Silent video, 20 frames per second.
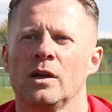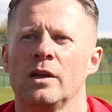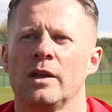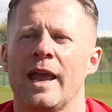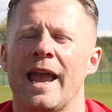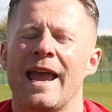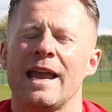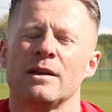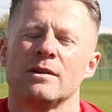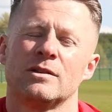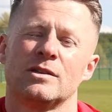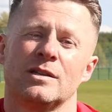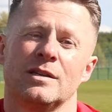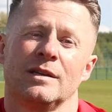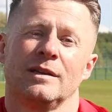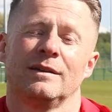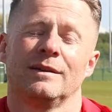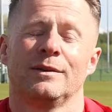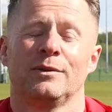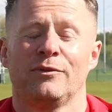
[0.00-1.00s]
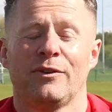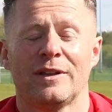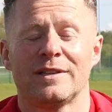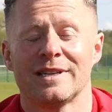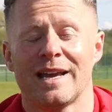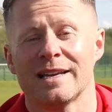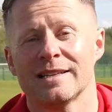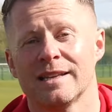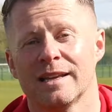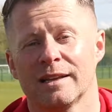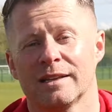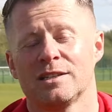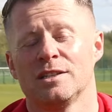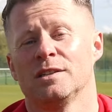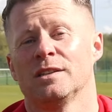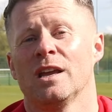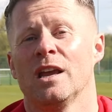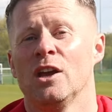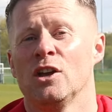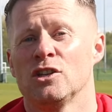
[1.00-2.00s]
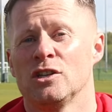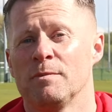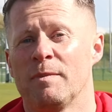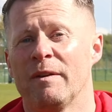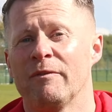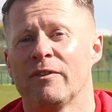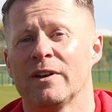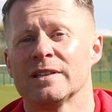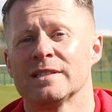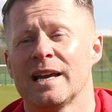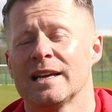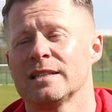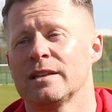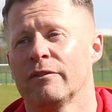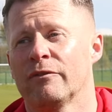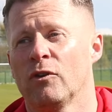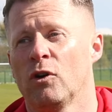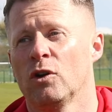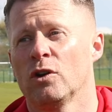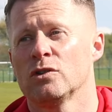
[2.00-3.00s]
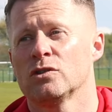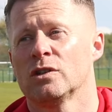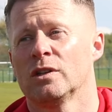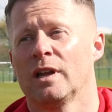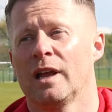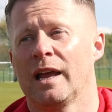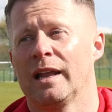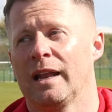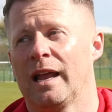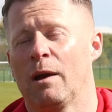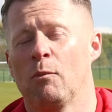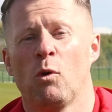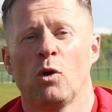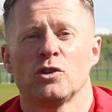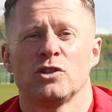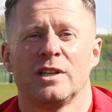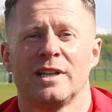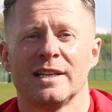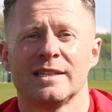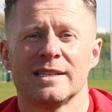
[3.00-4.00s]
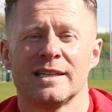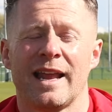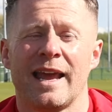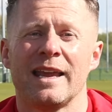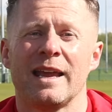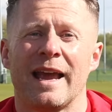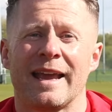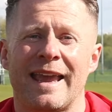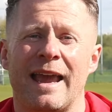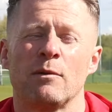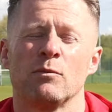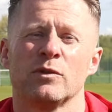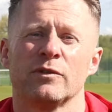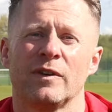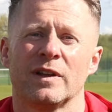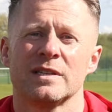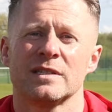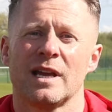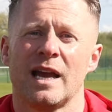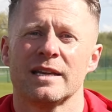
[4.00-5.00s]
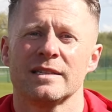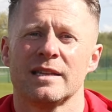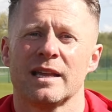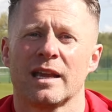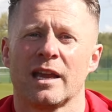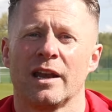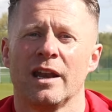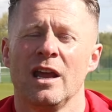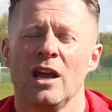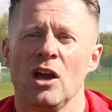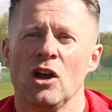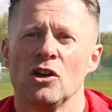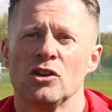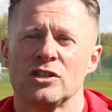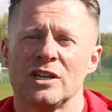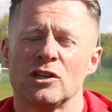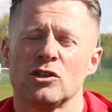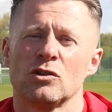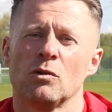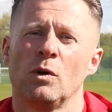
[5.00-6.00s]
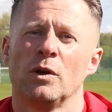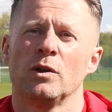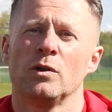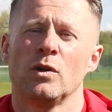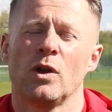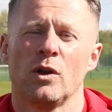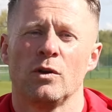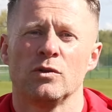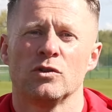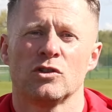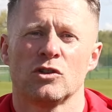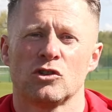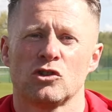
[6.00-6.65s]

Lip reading: Yeah, it's fantastic. She's been fantastic for us, and what she did today, again, was fantastic. And she's someone who's